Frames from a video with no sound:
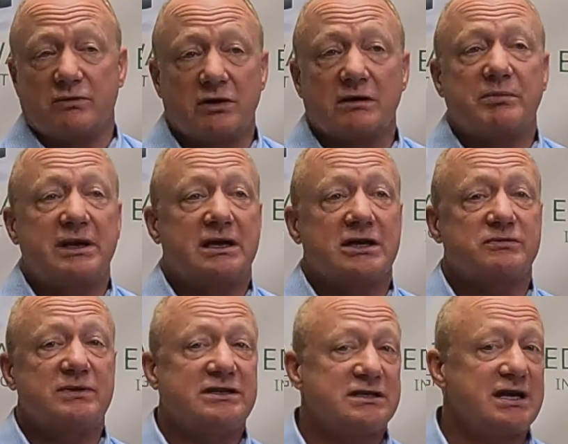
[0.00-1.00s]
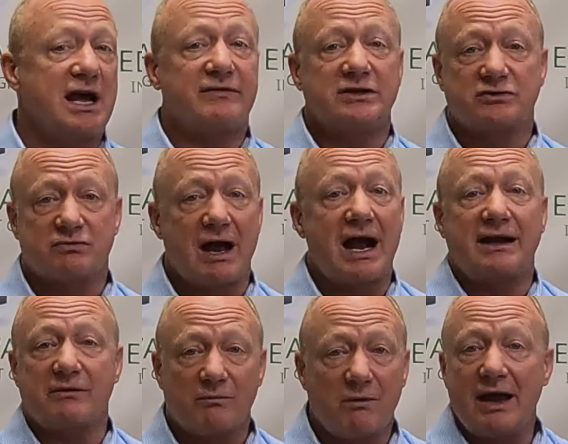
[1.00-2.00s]
work because we just haven't
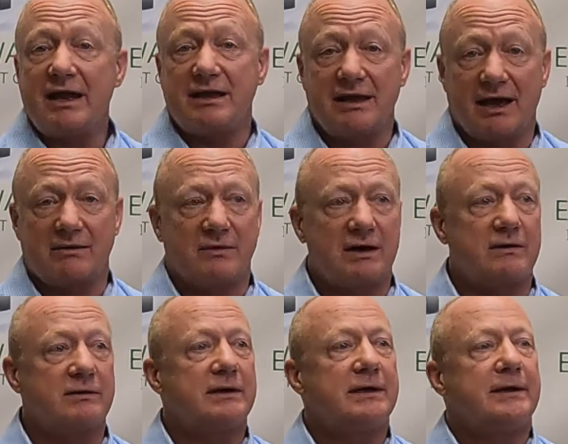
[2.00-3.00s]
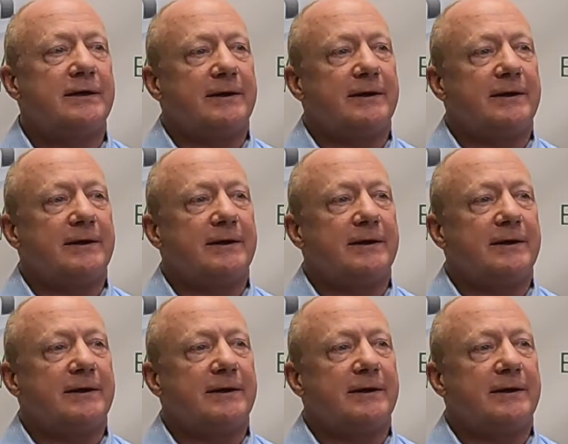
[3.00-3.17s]
tried it right yet. Well,